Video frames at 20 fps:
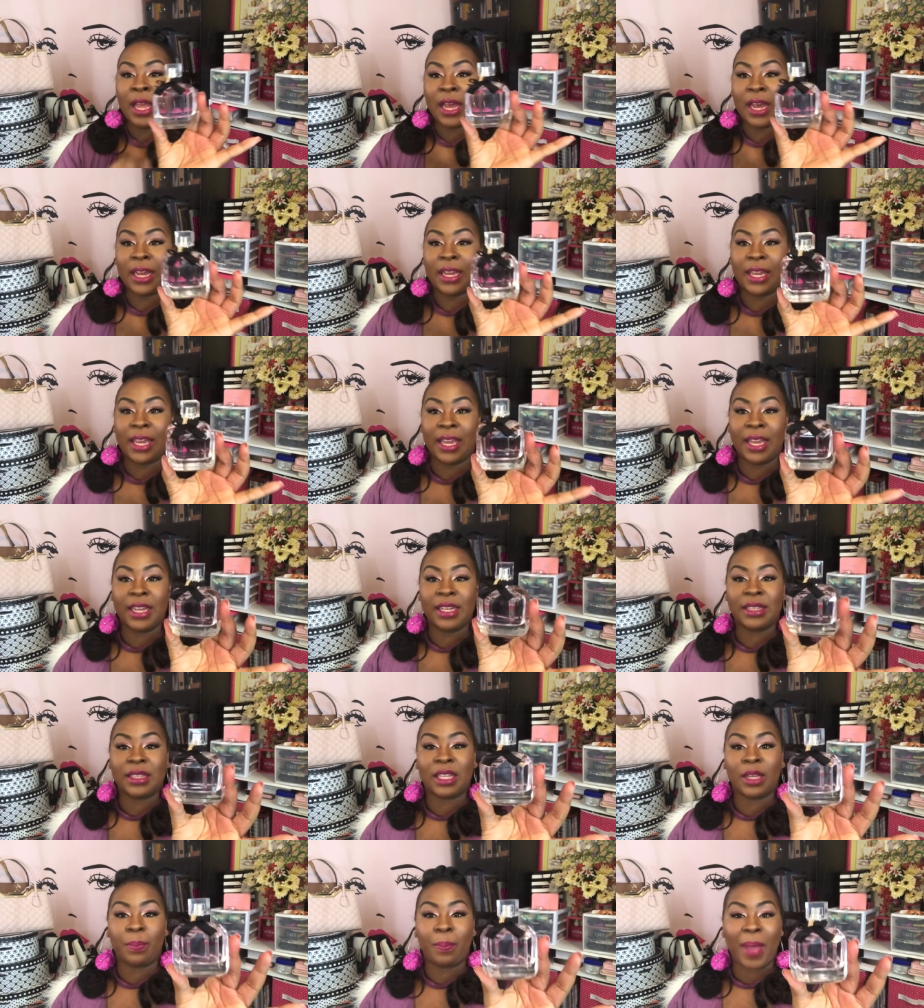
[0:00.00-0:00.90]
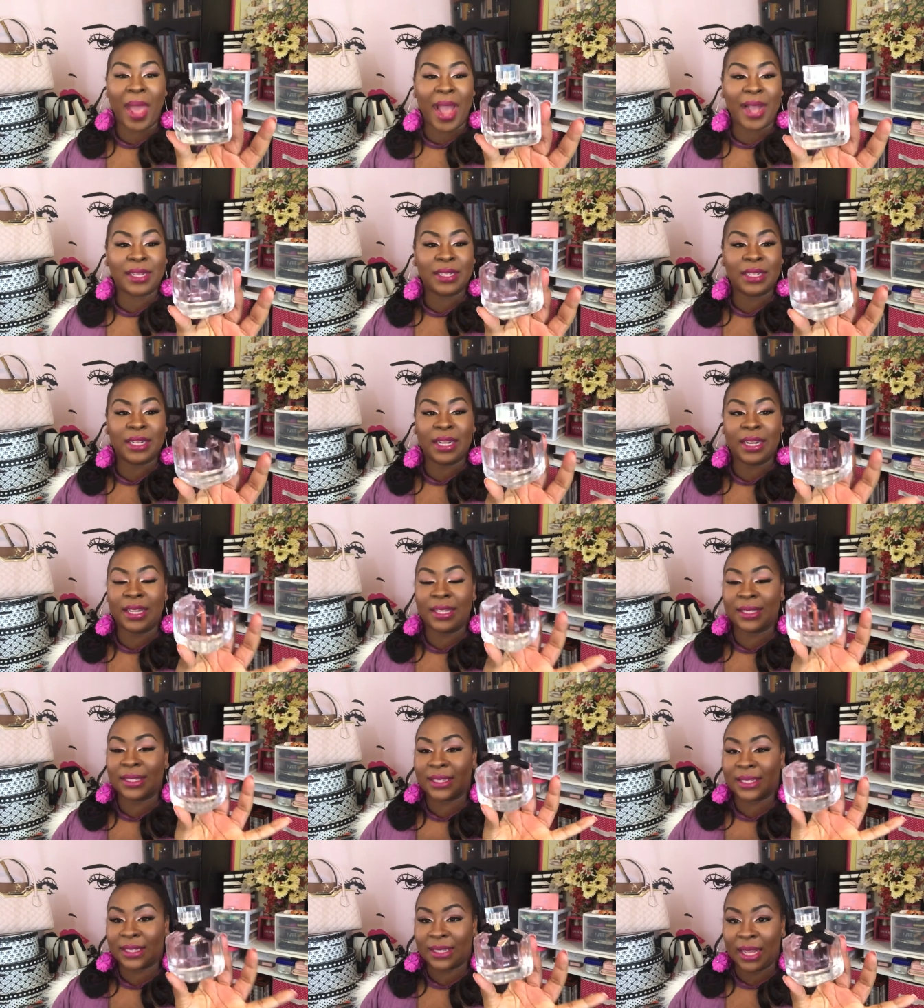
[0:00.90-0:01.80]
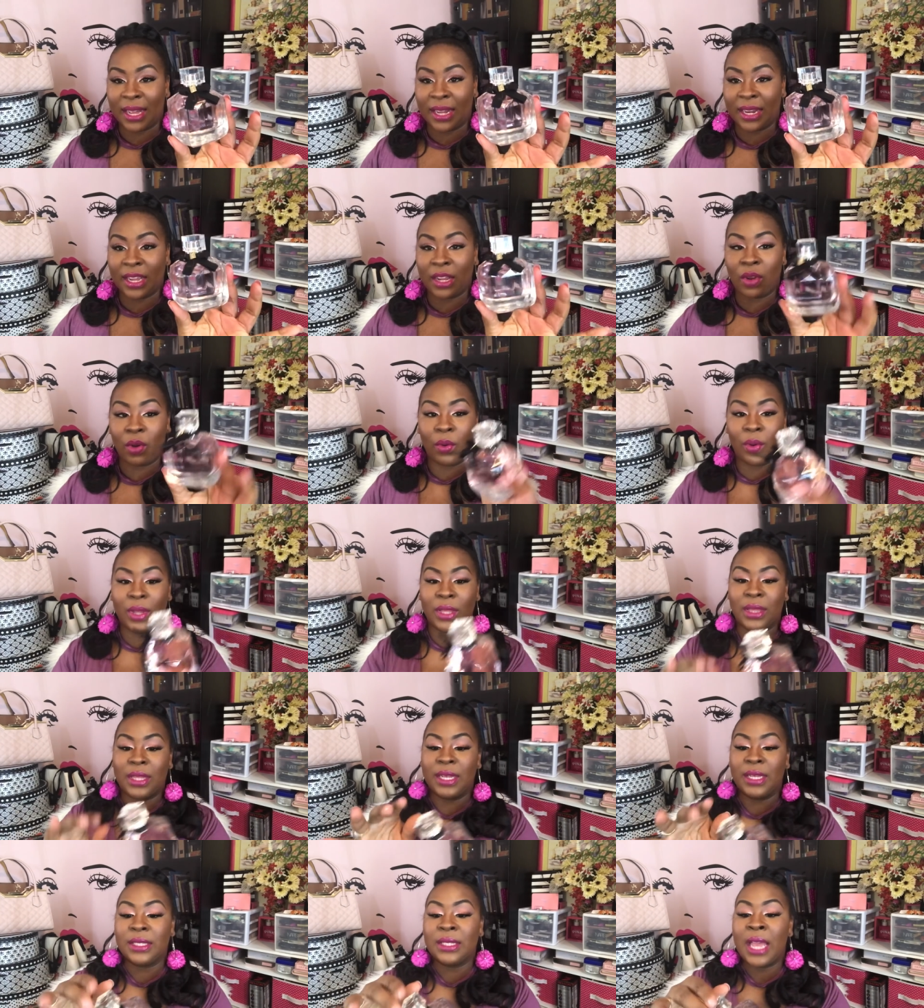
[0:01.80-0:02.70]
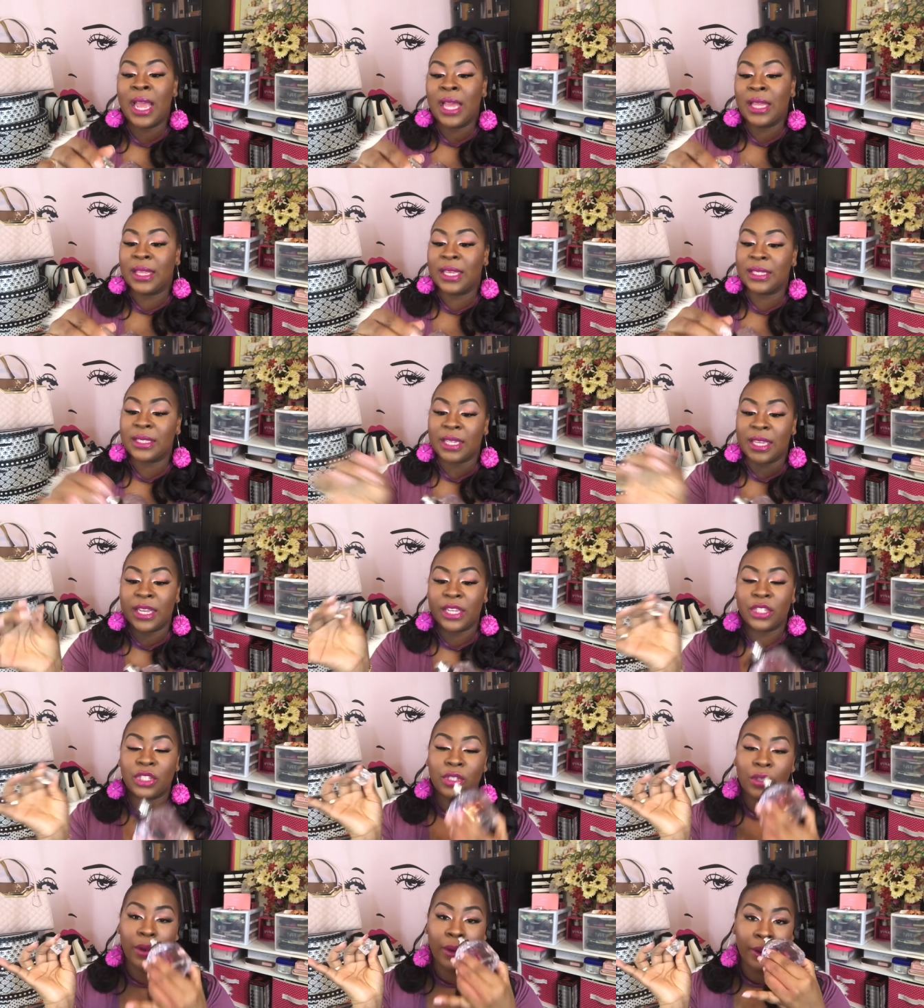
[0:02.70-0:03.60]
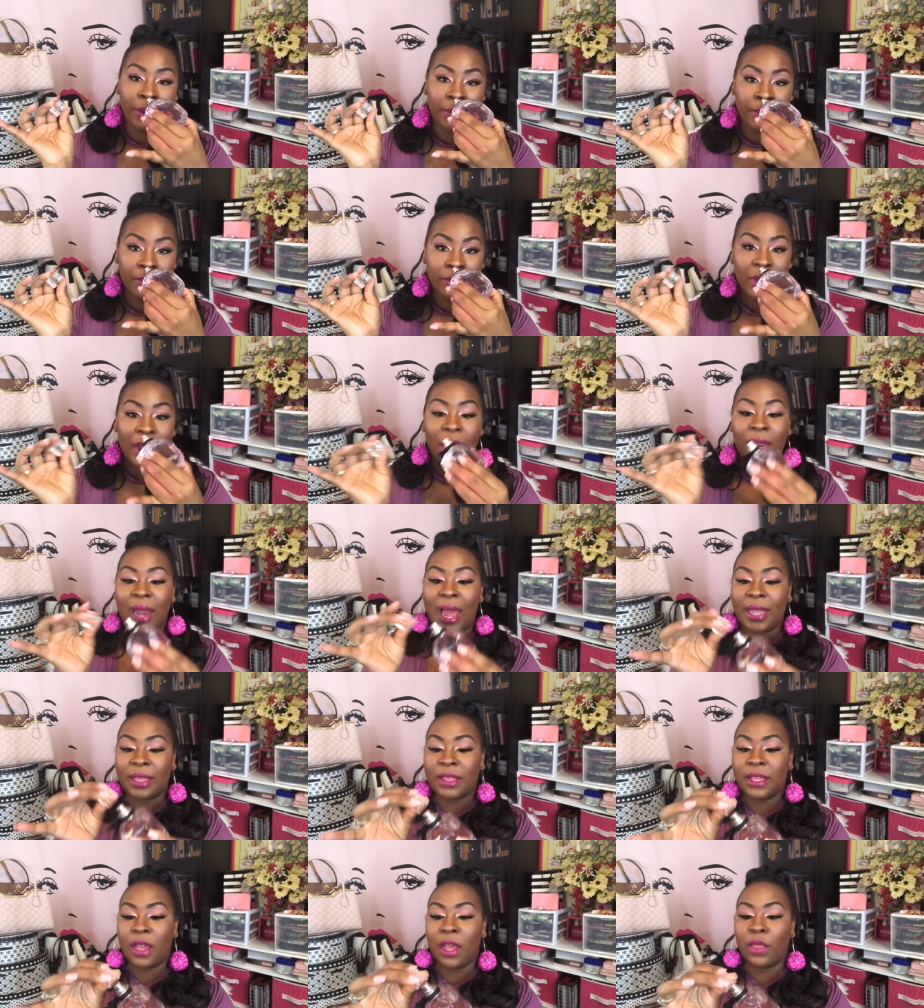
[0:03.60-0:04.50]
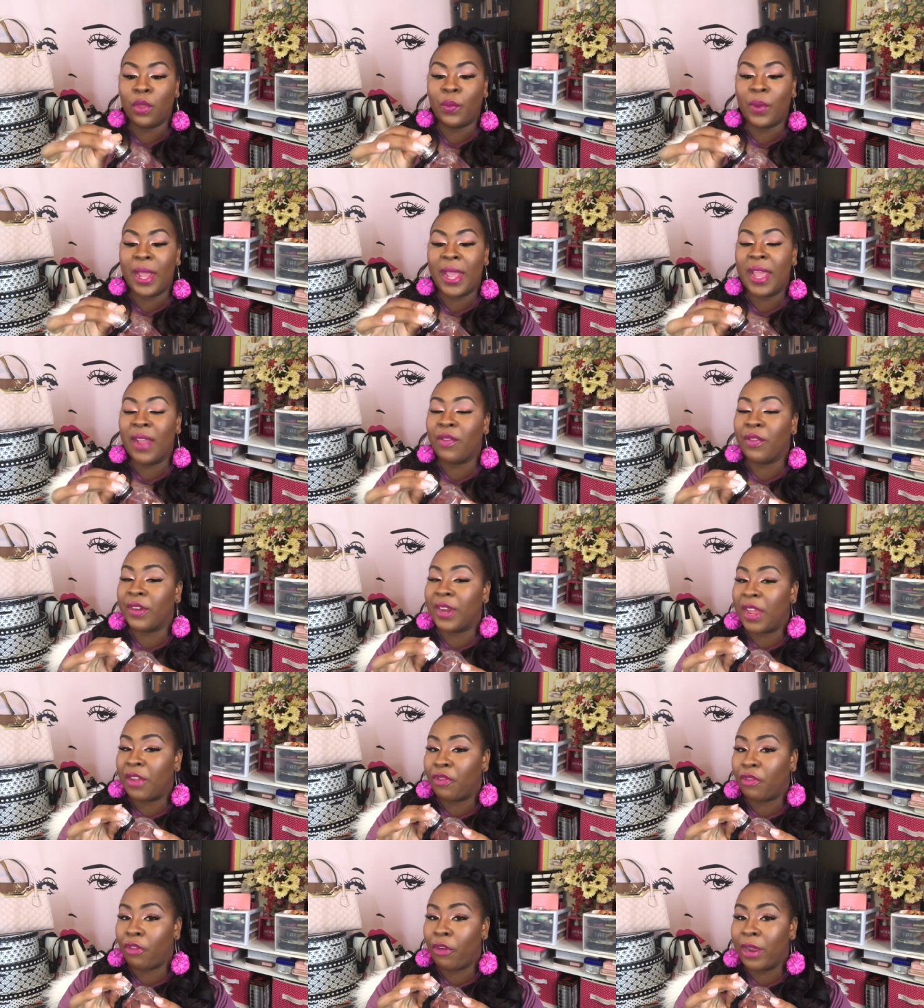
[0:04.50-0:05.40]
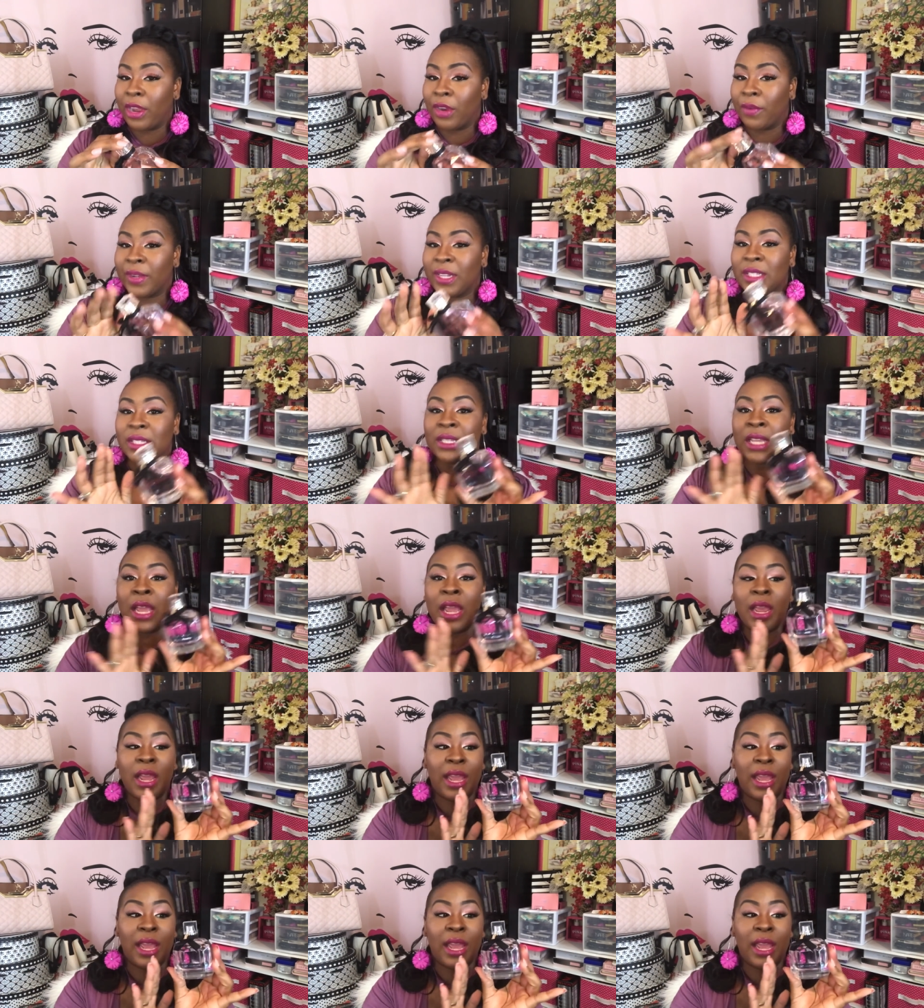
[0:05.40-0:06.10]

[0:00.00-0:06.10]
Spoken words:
Again, the packaging is stunning on this. This is your, like the other one, everyday fragrance.